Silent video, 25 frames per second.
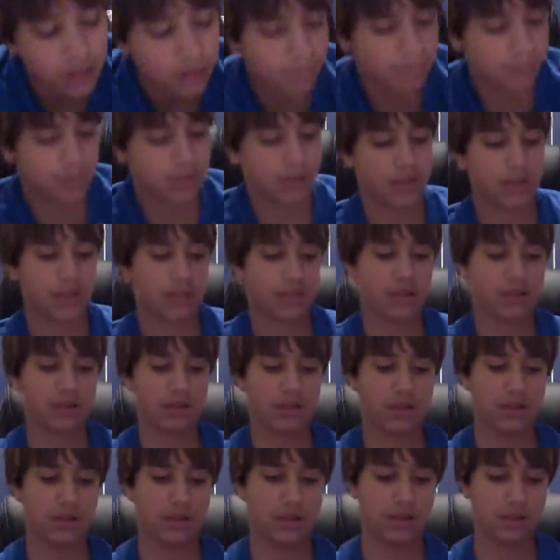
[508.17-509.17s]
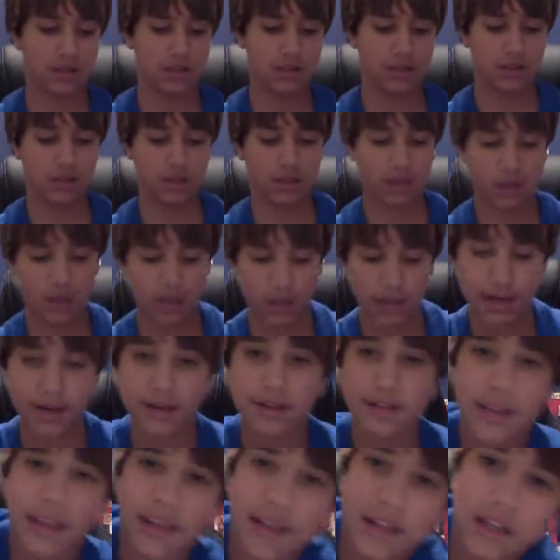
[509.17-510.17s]
but look,
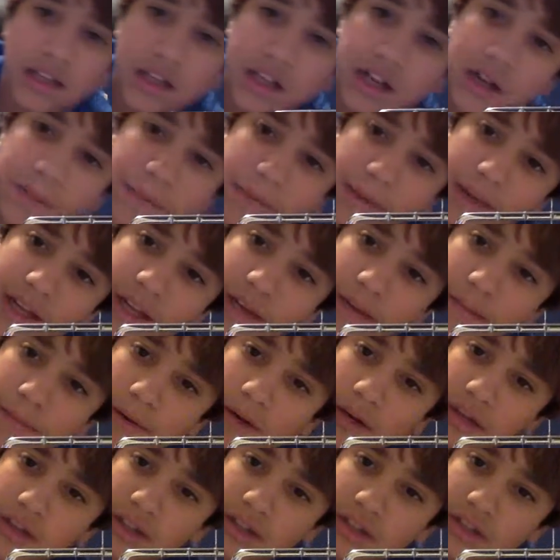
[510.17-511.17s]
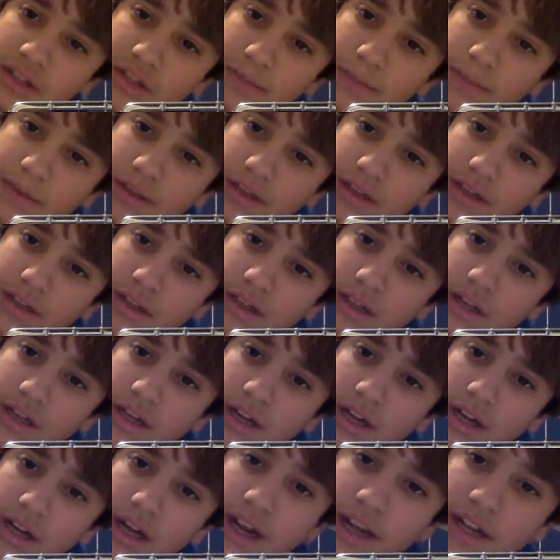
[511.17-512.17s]
here's like a little pin. Participant
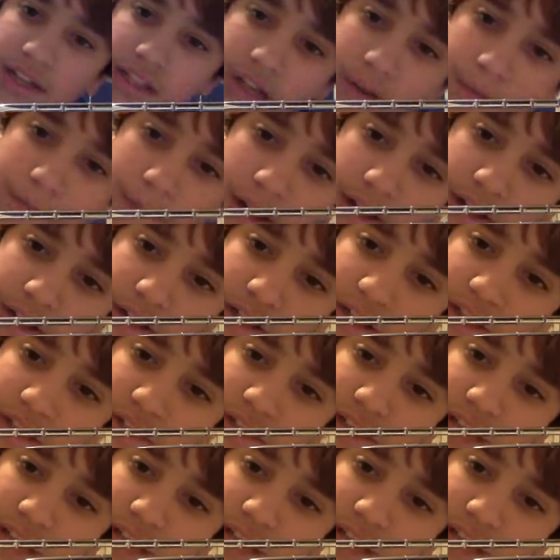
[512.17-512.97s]
in the Macy's